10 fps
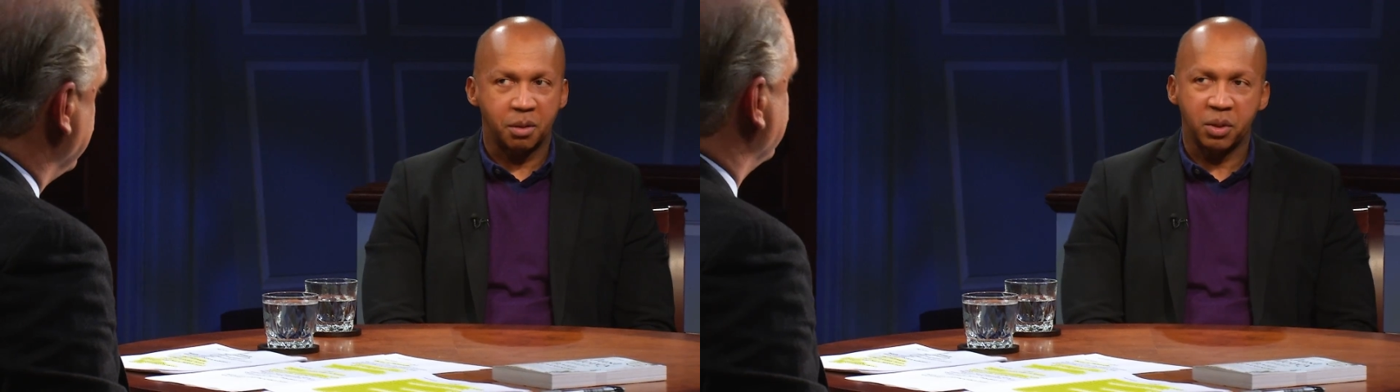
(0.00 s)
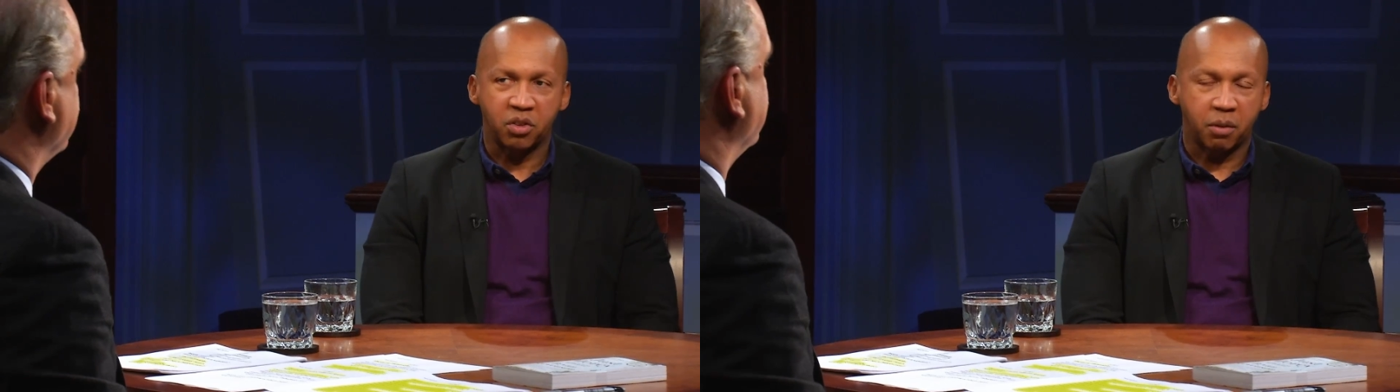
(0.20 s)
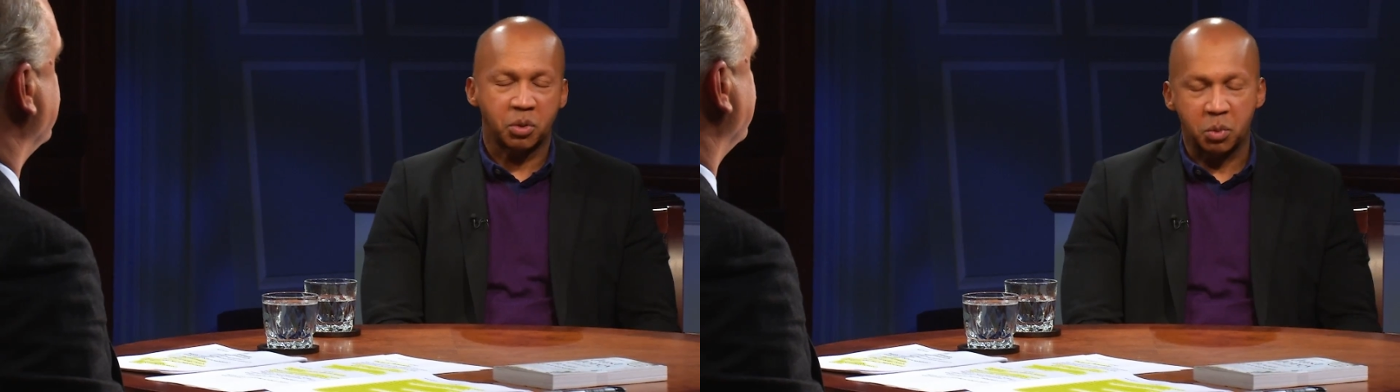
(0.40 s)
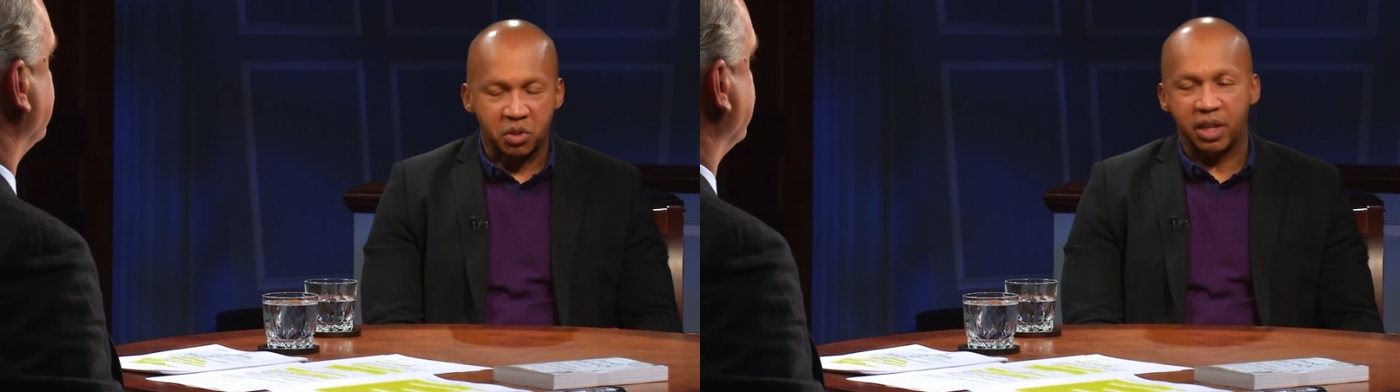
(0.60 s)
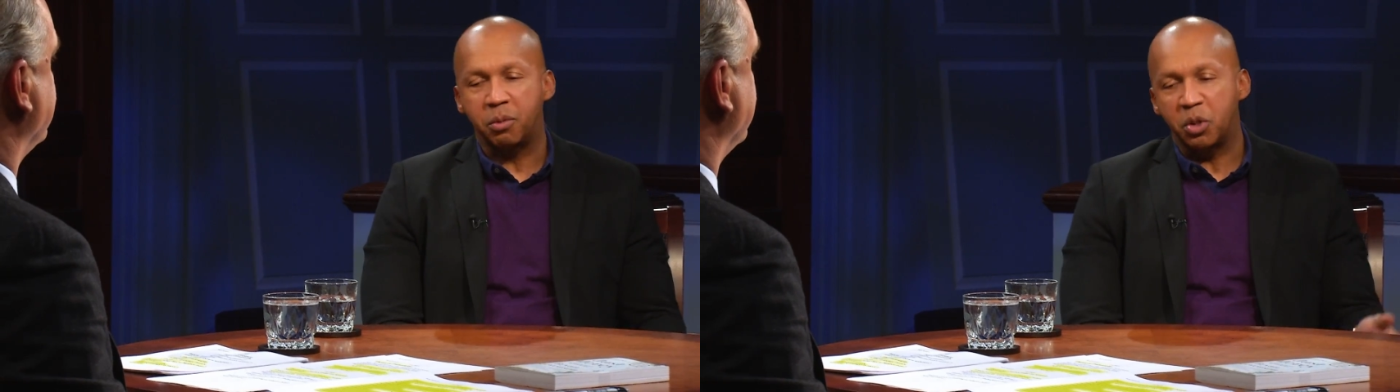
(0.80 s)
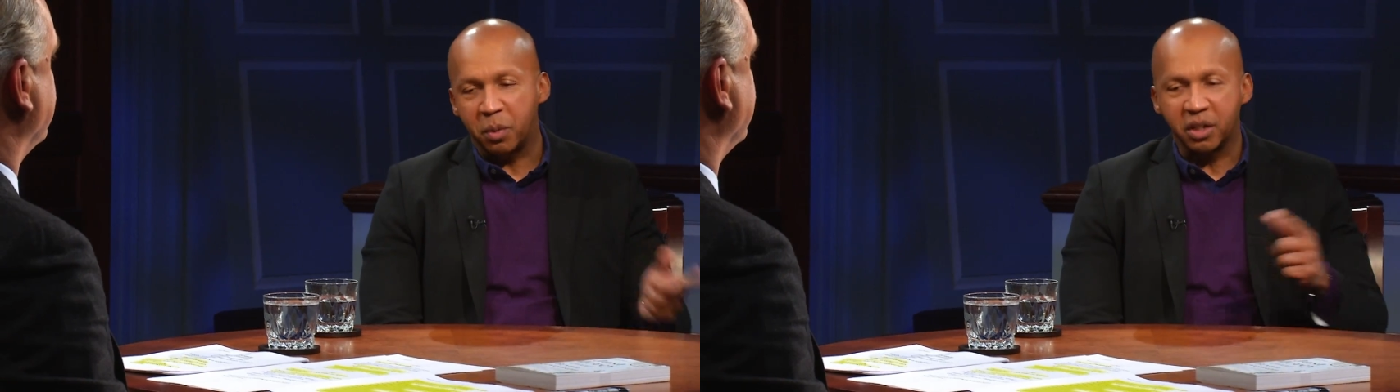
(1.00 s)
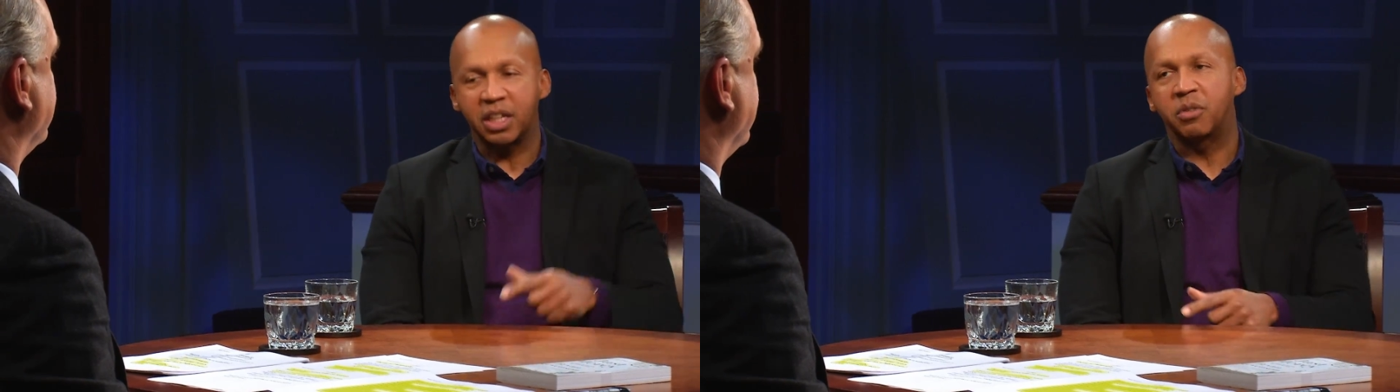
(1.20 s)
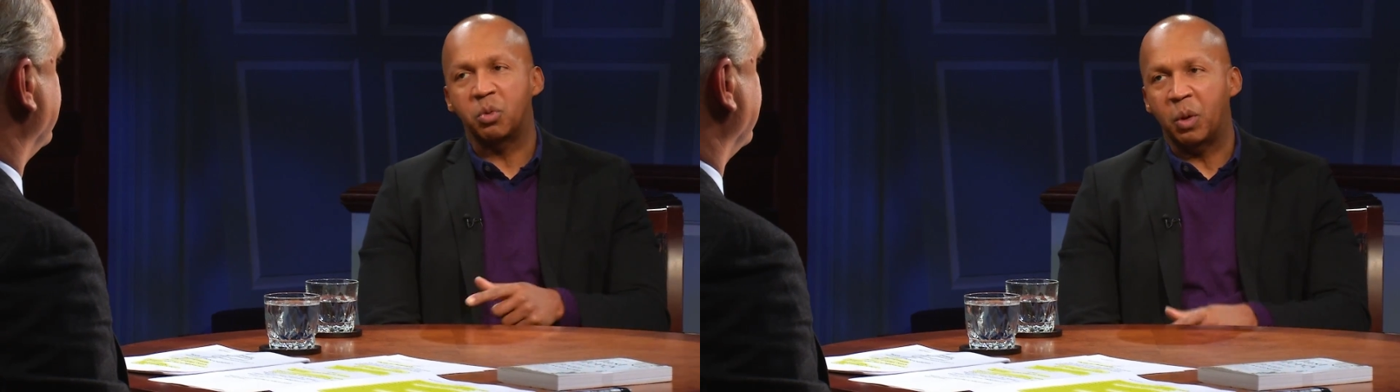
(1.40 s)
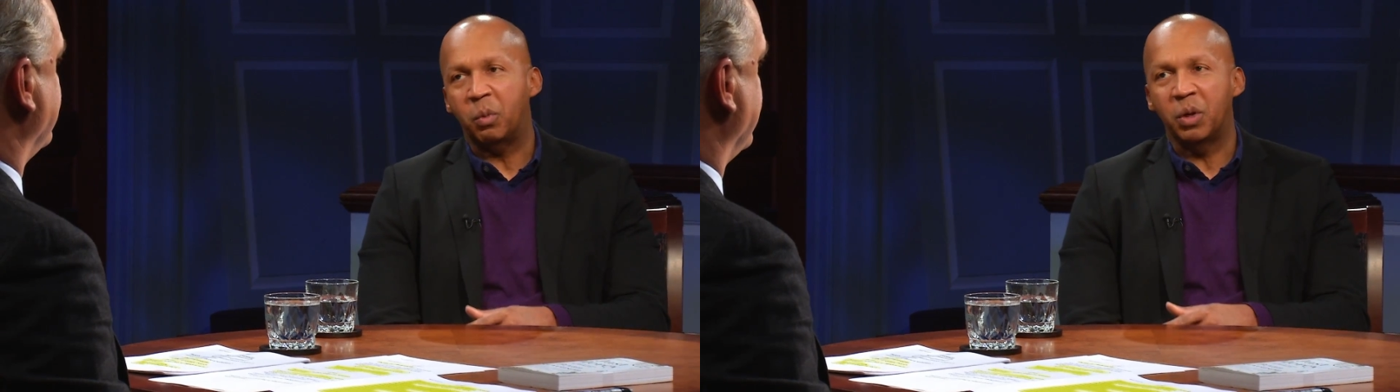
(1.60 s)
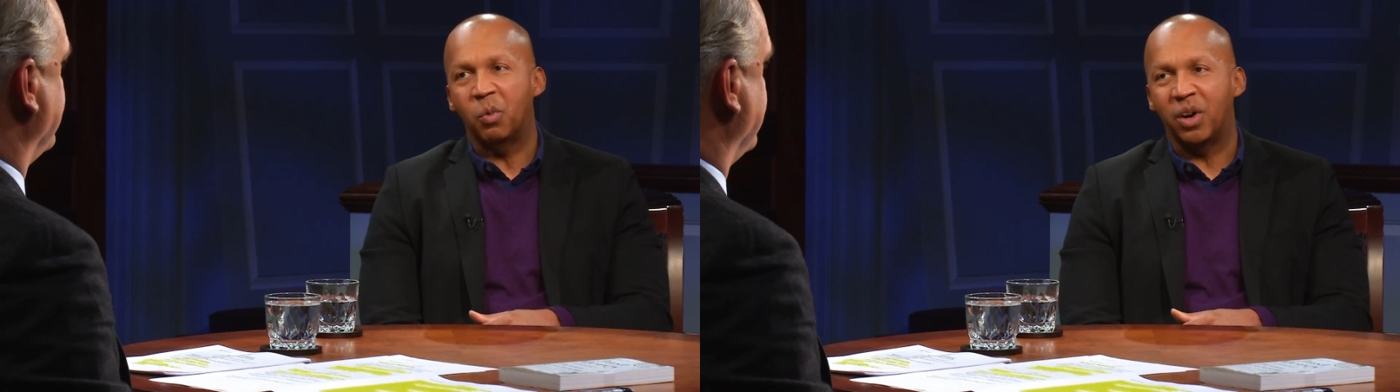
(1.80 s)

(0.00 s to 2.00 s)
And the police officer was saying, "Well, you better give us what we